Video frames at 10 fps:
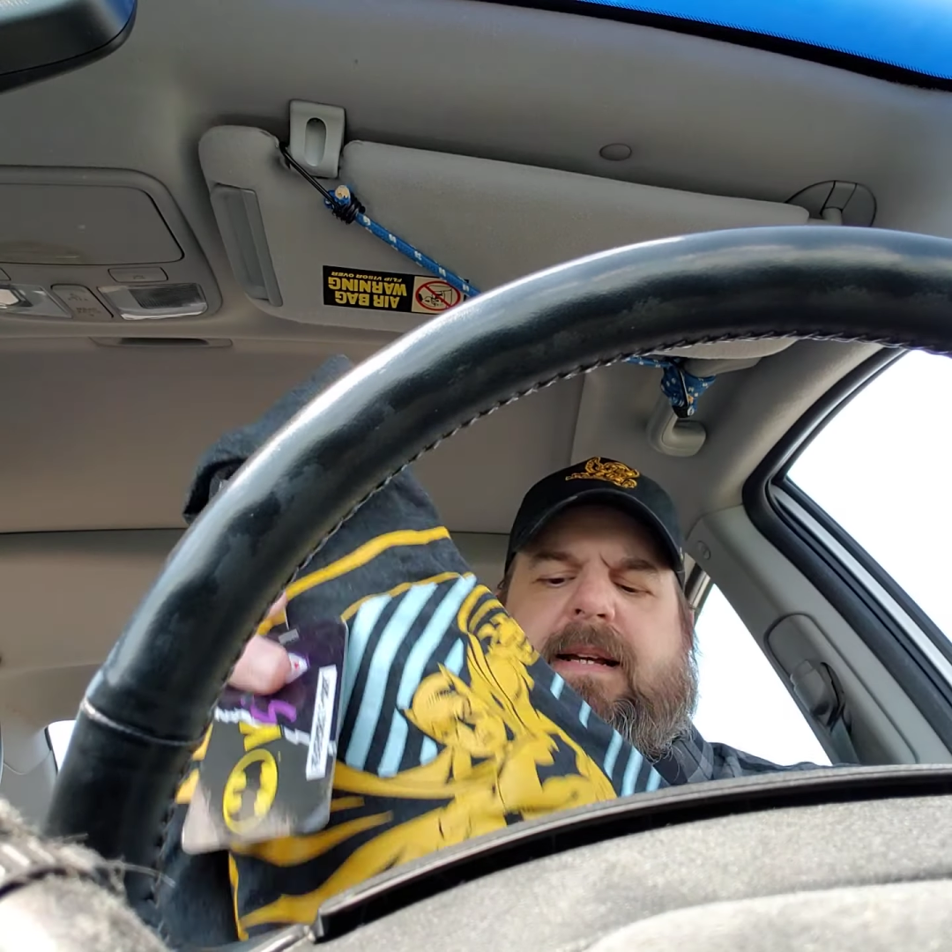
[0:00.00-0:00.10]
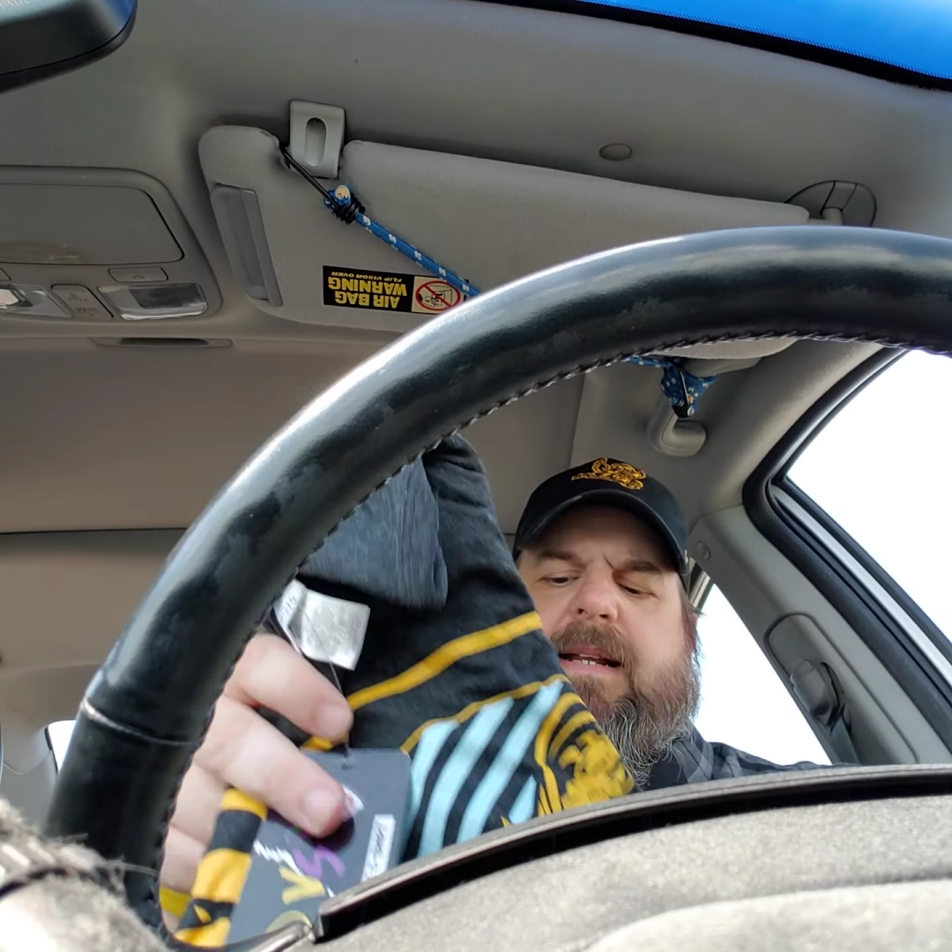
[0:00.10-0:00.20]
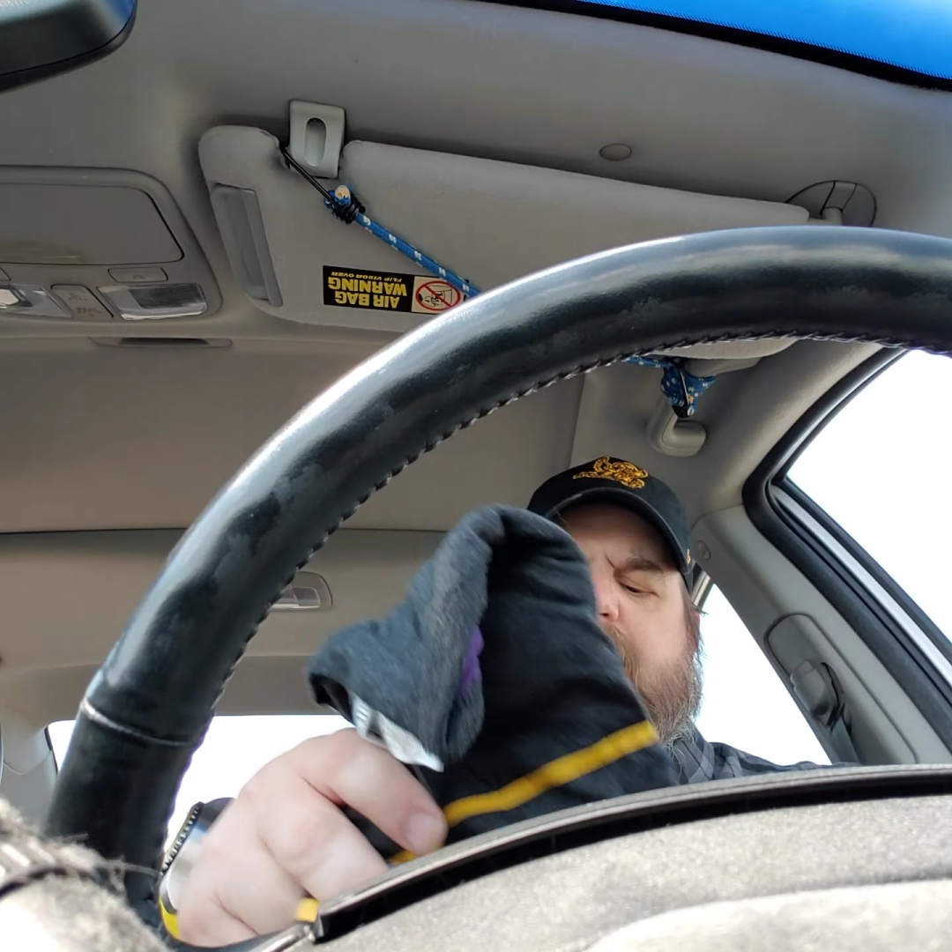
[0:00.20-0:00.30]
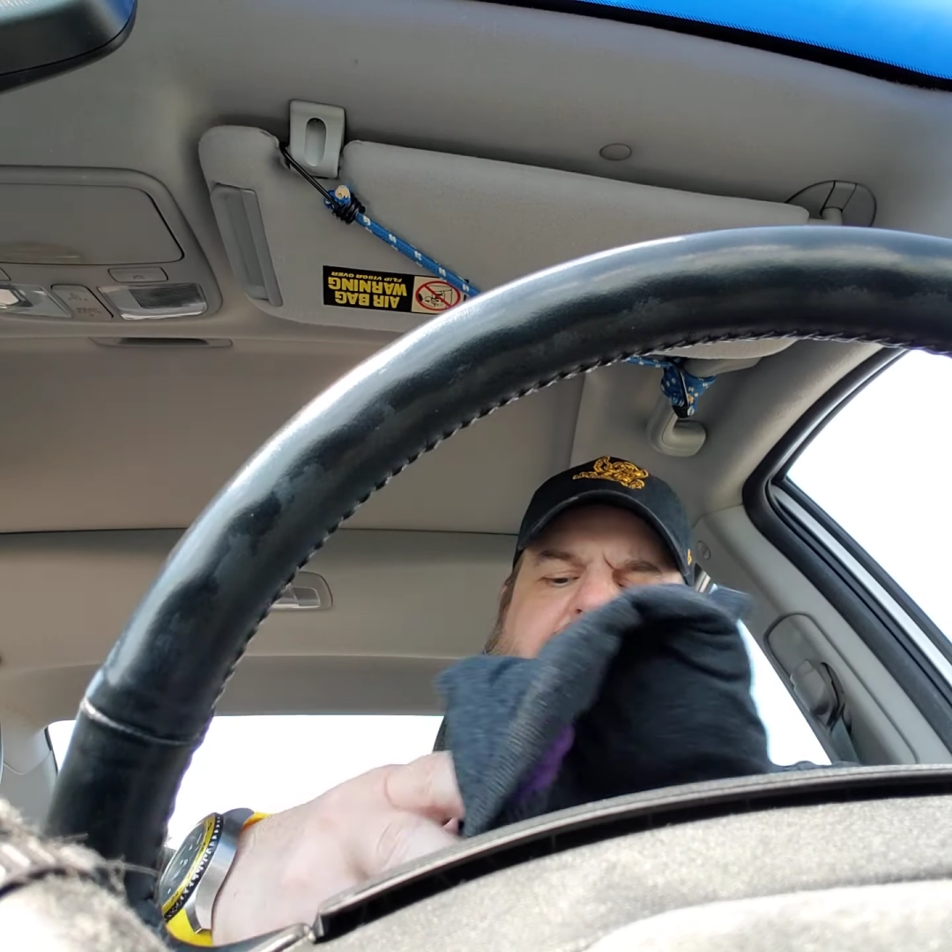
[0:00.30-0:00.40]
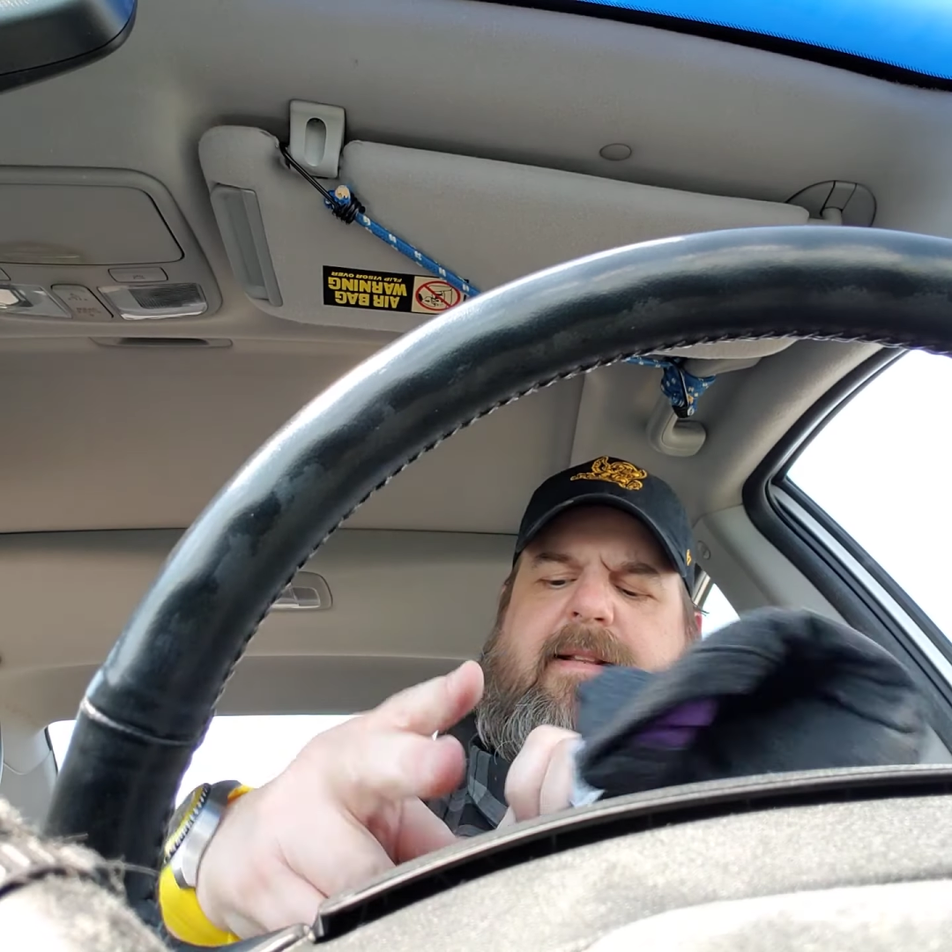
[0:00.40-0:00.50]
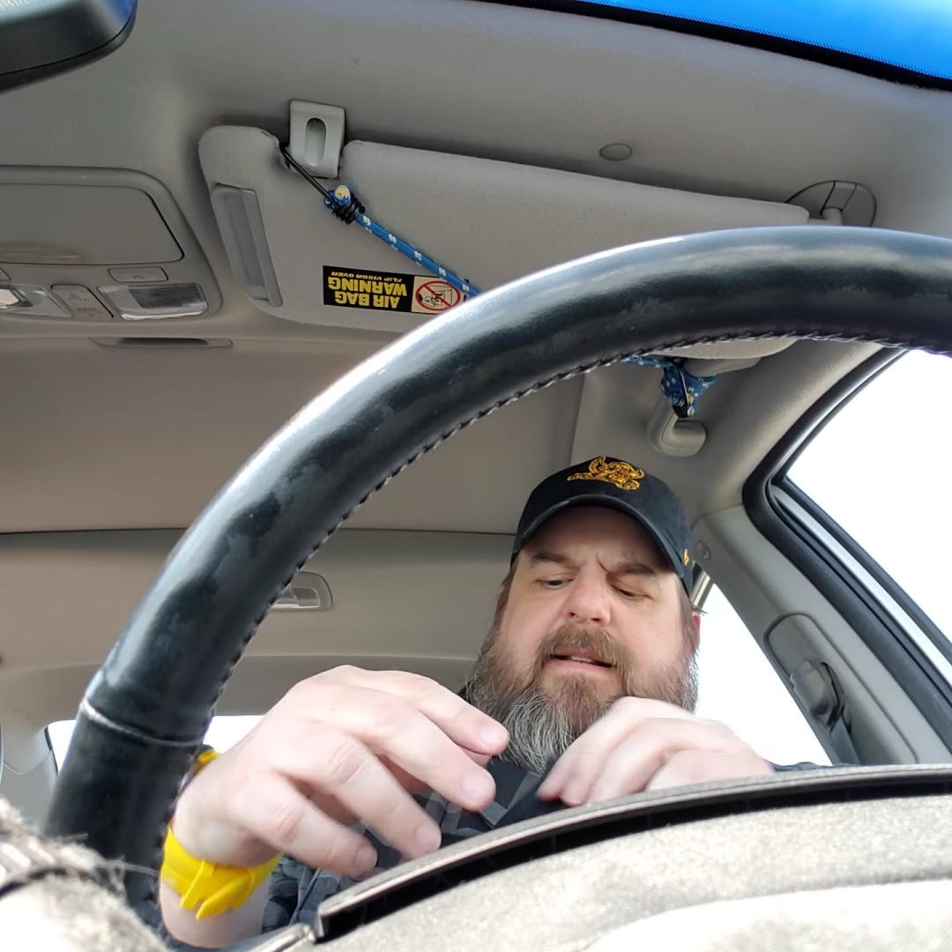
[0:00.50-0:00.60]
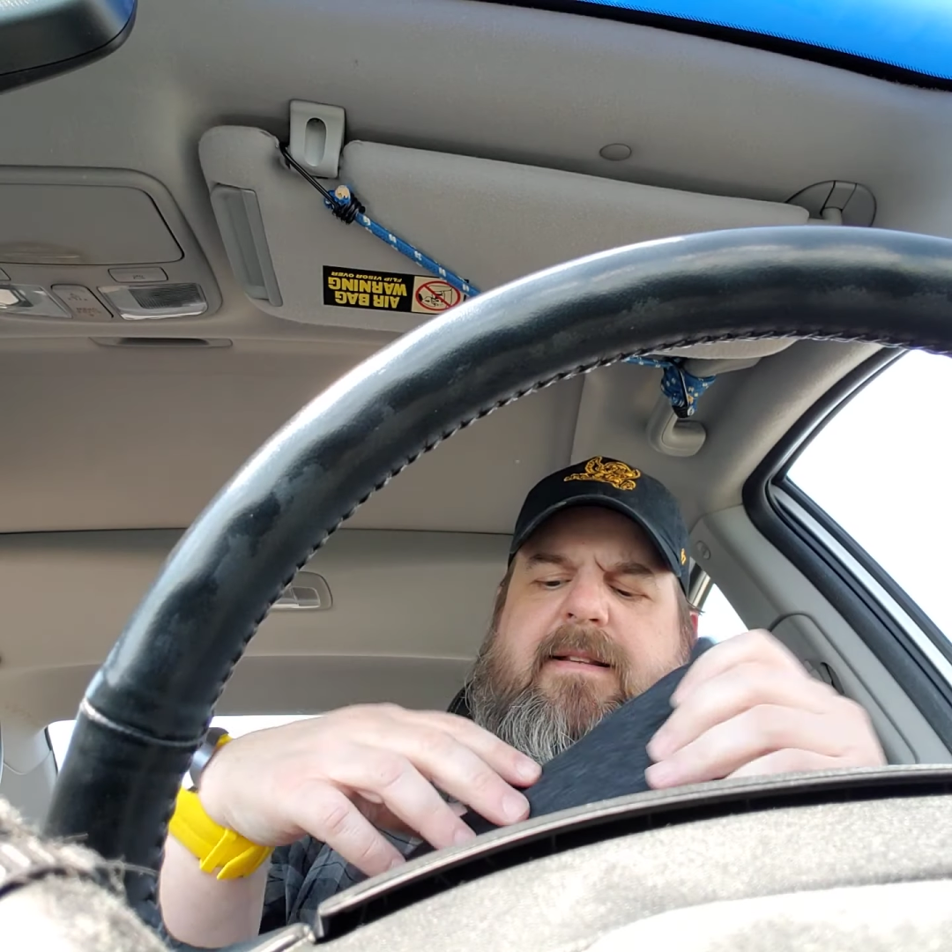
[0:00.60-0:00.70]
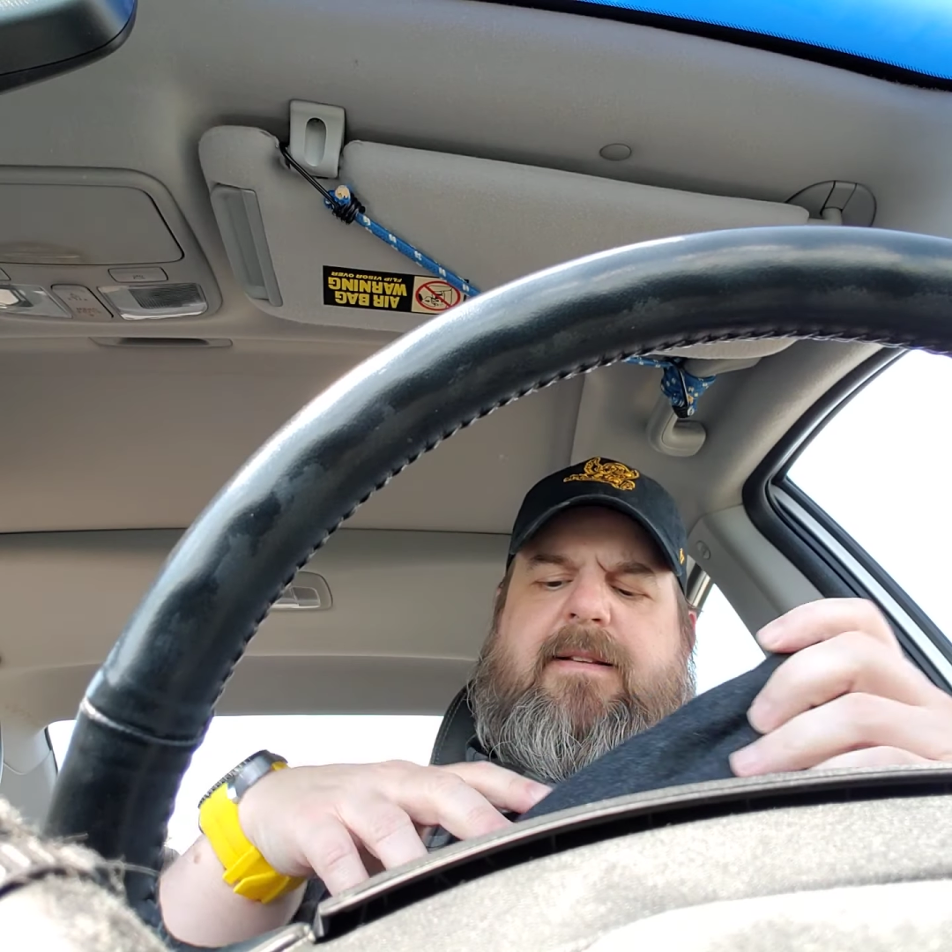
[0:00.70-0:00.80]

And I guess it's